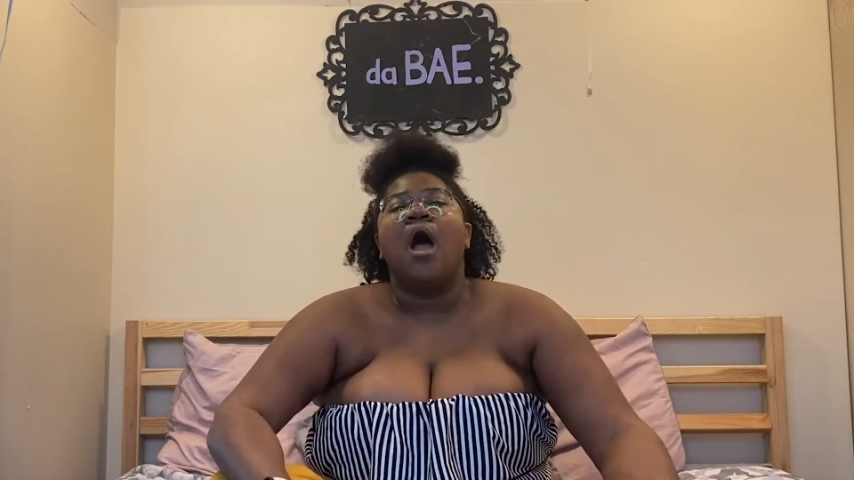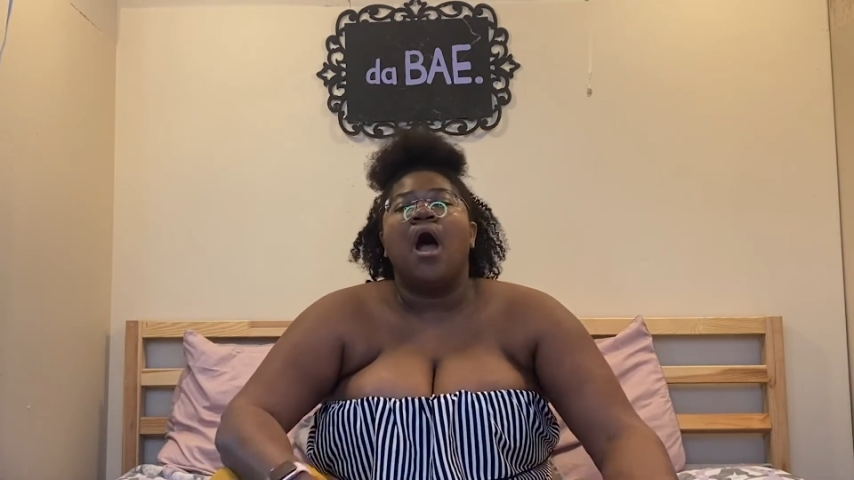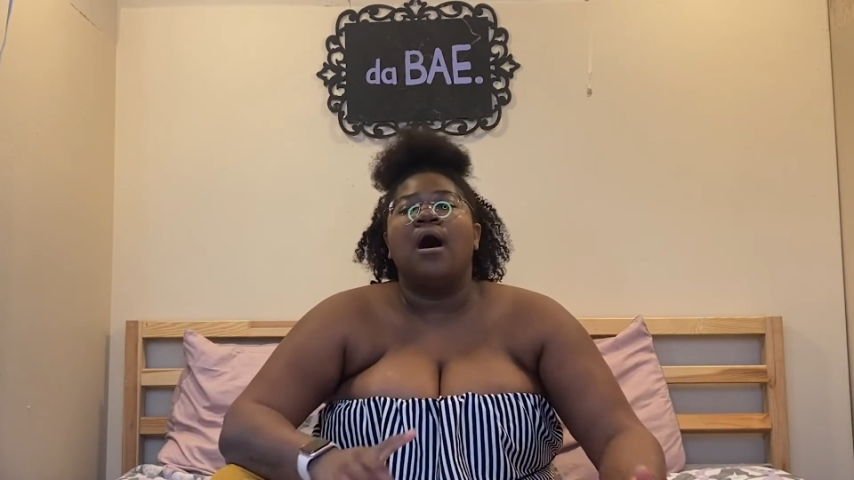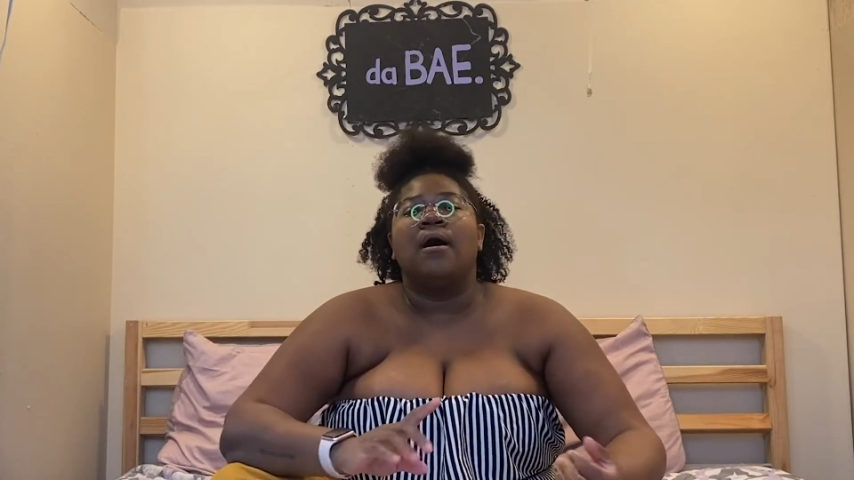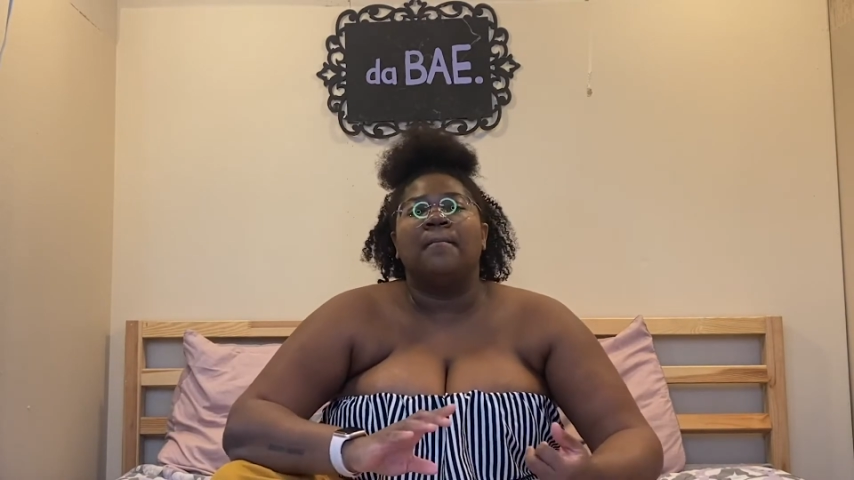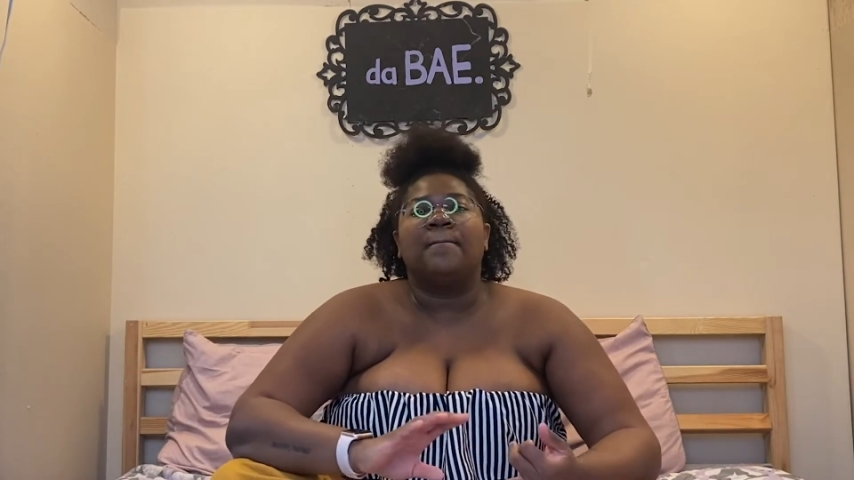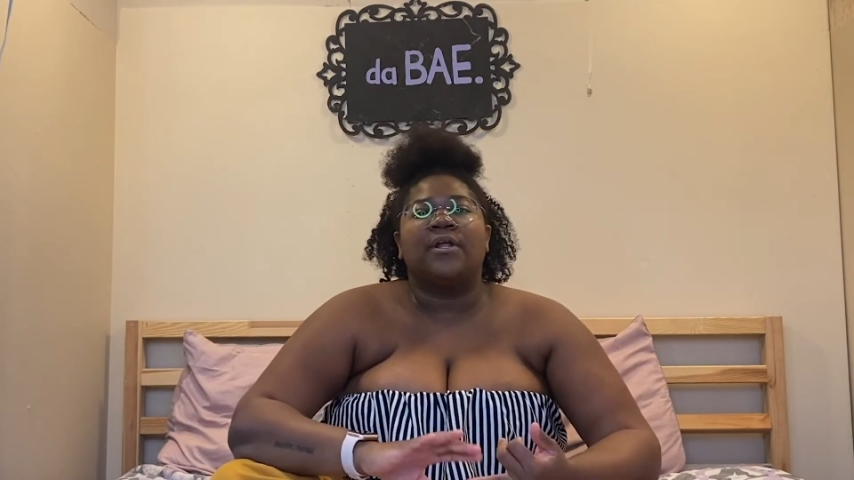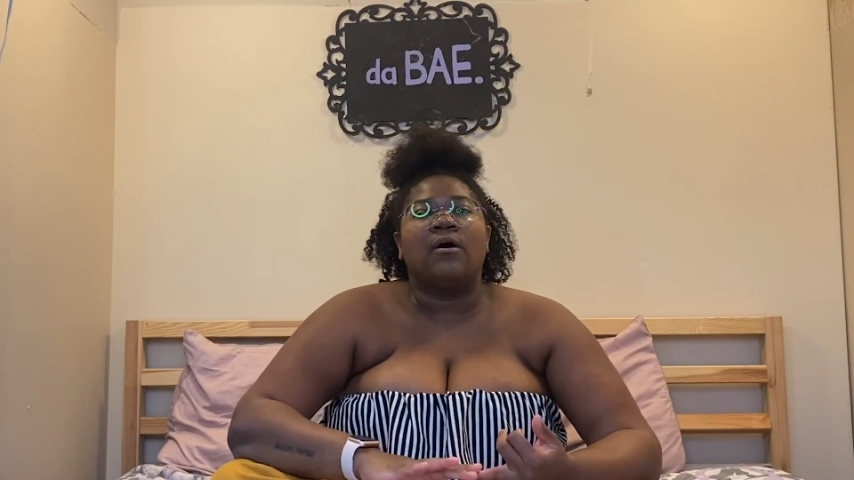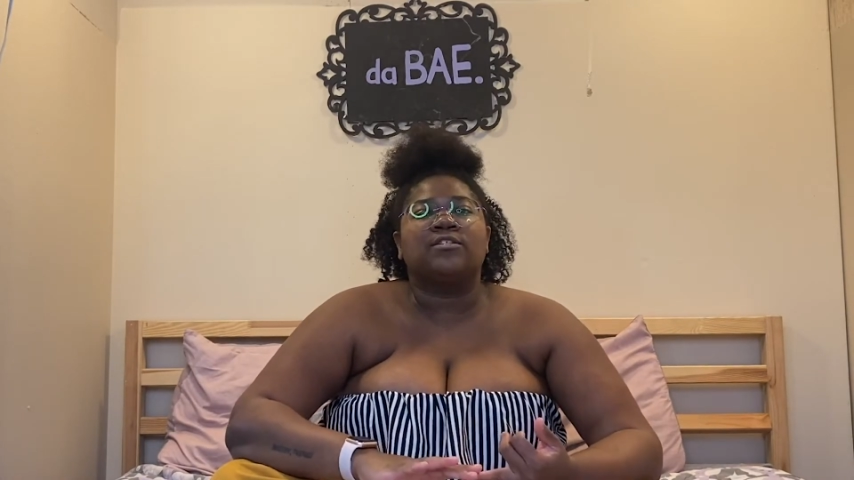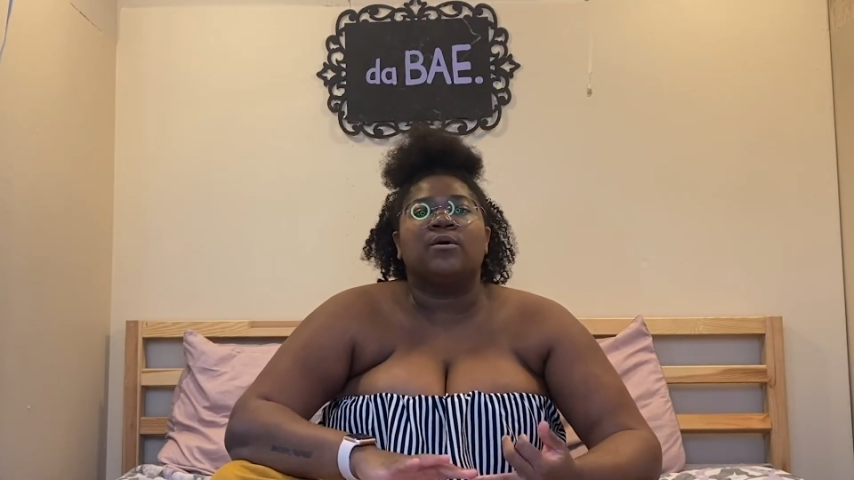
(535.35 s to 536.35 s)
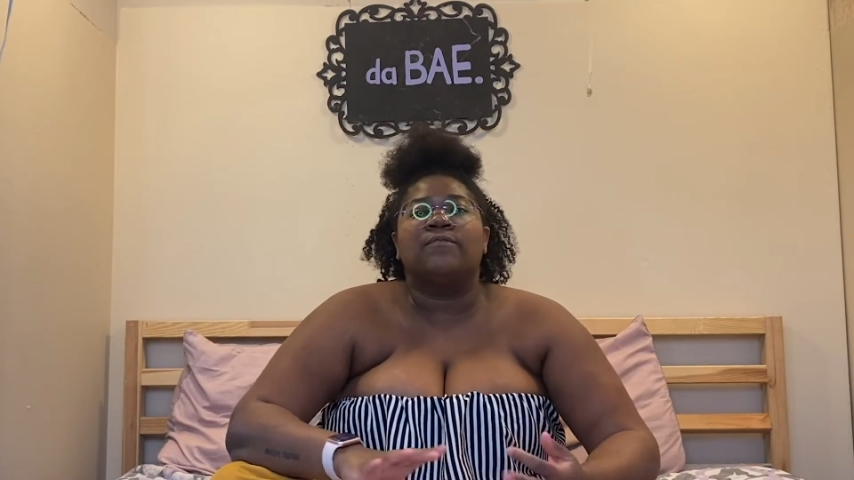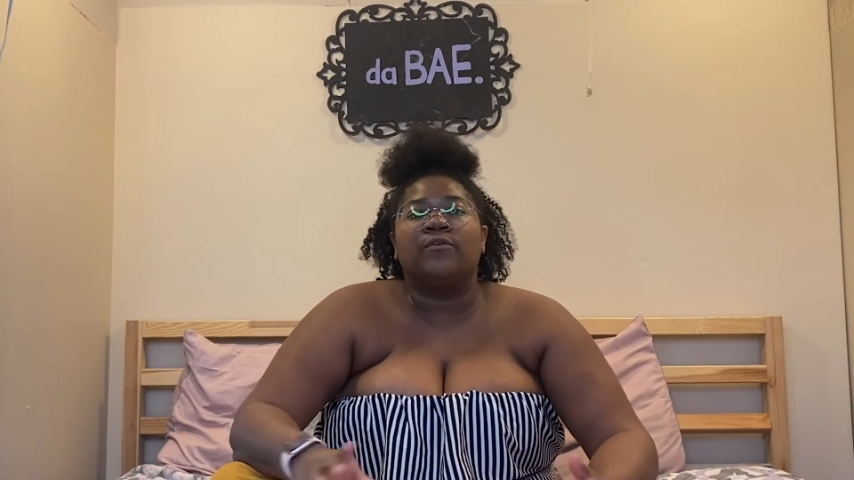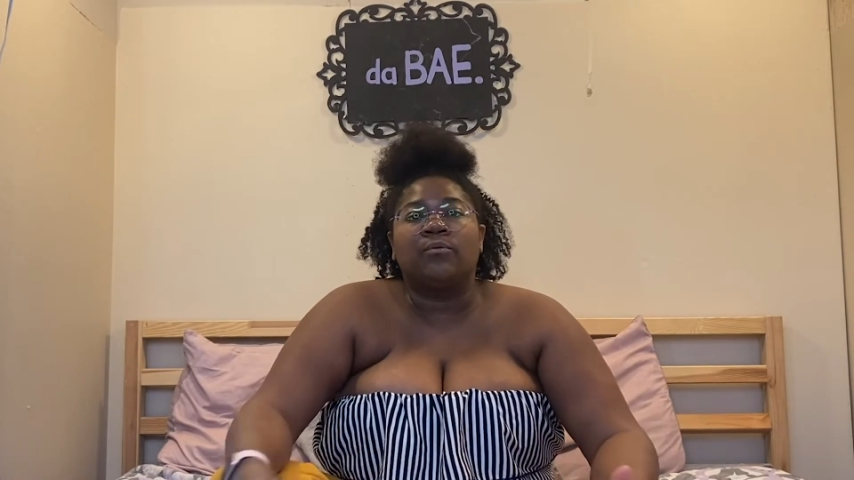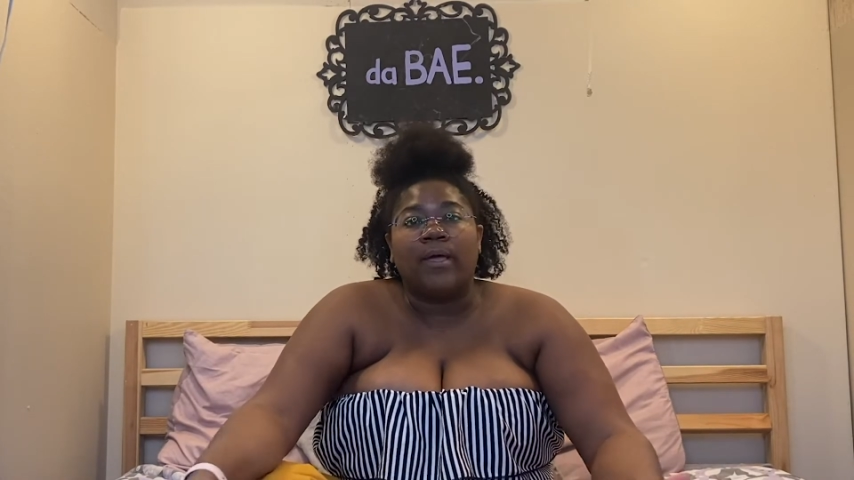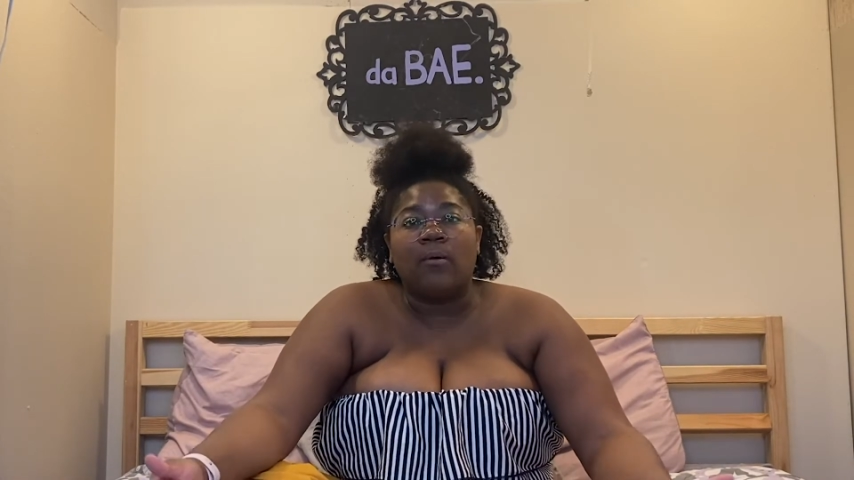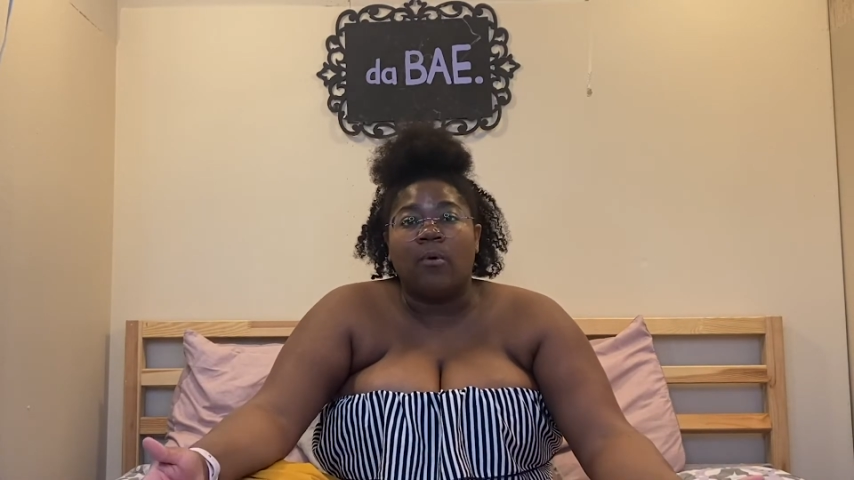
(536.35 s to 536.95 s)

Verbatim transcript: Um, but also, if you're like